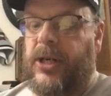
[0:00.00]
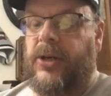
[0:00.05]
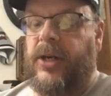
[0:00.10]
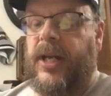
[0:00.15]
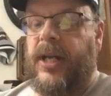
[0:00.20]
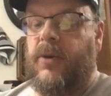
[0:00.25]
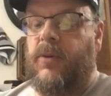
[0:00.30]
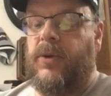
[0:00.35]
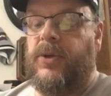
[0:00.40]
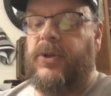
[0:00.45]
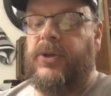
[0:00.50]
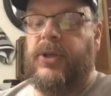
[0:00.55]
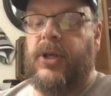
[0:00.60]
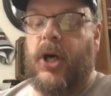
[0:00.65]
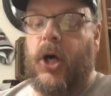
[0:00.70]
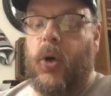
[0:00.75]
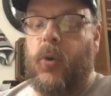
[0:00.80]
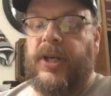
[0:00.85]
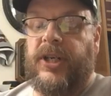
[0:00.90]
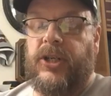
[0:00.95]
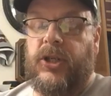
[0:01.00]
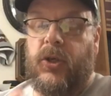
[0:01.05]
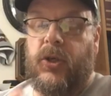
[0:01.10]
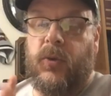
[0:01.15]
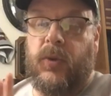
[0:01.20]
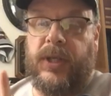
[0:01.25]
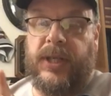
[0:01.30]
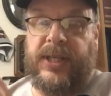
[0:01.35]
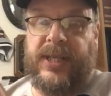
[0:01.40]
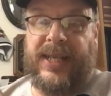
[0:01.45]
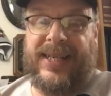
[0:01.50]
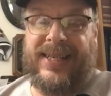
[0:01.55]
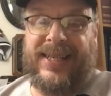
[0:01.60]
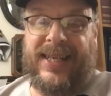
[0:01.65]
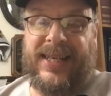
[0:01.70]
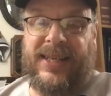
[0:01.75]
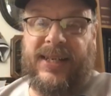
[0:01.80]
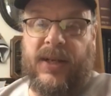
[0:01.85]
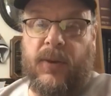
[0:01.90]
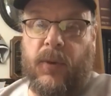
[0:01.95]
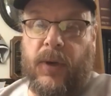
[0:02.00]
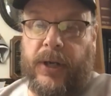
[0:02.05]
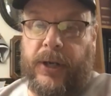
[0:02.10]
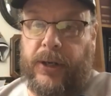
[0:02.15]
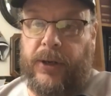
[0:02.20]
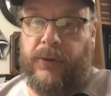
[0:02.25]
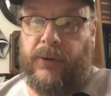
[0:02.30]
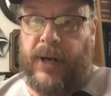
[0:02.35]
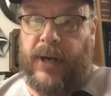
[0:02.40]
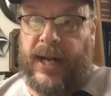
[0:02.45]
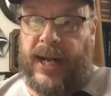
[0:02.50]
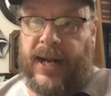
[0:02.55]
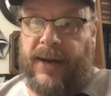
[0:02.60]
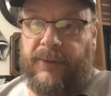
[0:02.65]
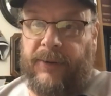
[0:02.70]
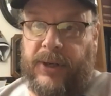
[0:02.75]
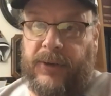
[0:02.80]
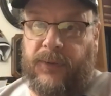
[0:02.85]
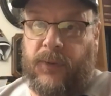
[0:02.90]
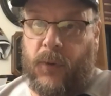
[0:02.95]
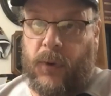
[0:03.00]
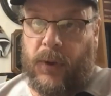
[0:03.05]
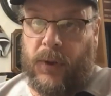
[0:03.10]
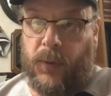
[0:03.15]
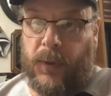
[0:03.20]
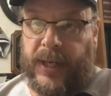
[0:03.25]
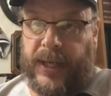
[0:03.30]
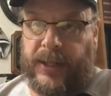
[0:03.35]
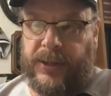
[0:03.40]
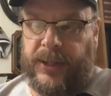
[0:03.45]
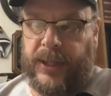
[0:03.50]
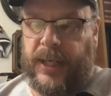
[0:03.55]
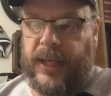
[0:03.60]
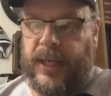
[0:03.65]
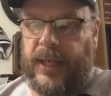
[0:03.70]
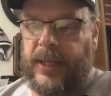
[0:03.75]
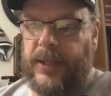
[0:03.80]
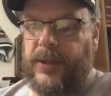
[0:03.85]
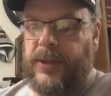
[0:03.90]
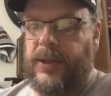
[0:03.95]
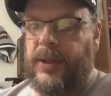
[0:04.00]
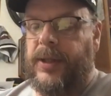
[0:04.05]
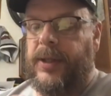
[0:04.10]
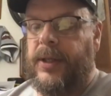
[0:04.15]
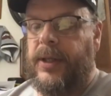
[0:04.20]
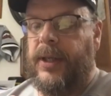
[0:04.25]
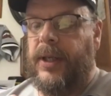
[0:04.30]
year, he was 0-2 with a 661 earned run average for the White Sox.